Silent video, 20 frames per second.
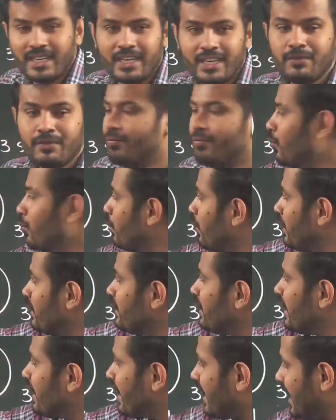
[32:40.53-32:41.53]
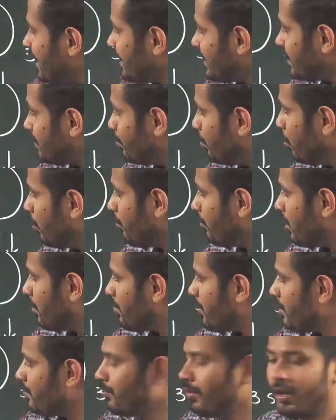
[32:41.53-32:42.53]
If more is the gas, more will be
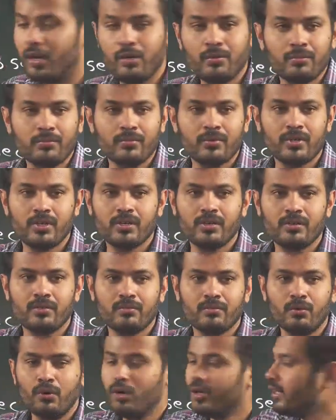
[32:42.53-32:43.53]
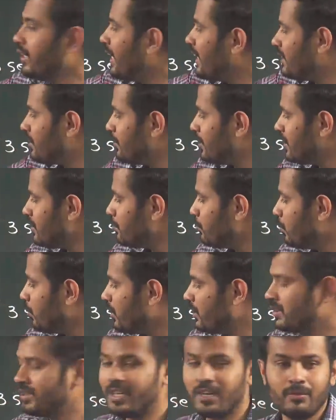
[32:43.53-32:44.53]
the volume. More gas means more
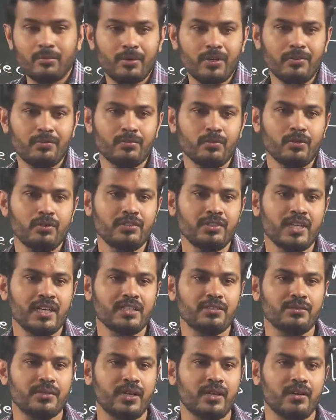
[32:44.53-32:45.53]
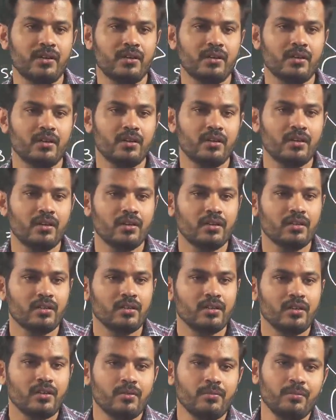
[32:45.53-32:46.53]
is the number of moles as well.
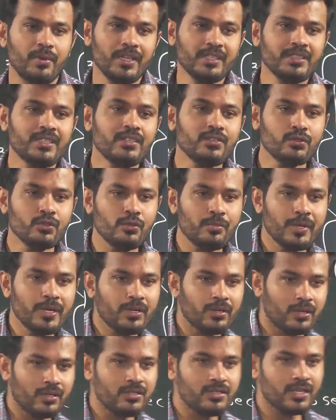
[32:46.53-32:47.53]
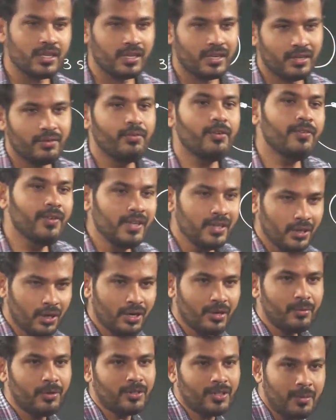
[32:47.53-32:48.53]
Pressure should be constant. We will talk
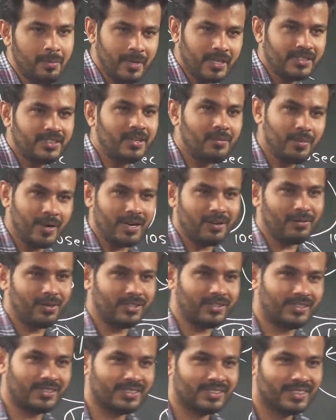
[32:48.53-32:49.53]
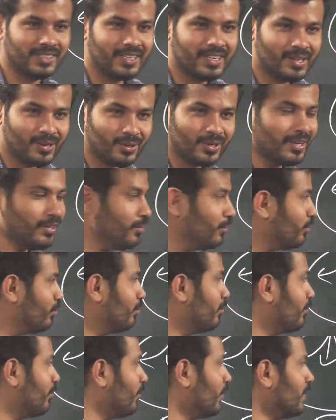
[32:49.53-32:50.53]
about the pressure part once. Okay, you
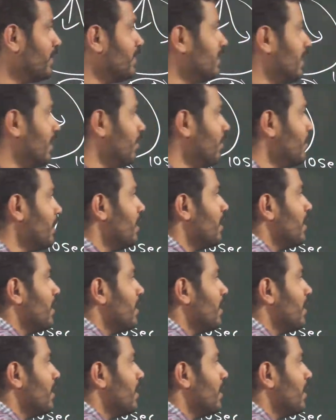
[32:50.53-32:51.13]
focus now.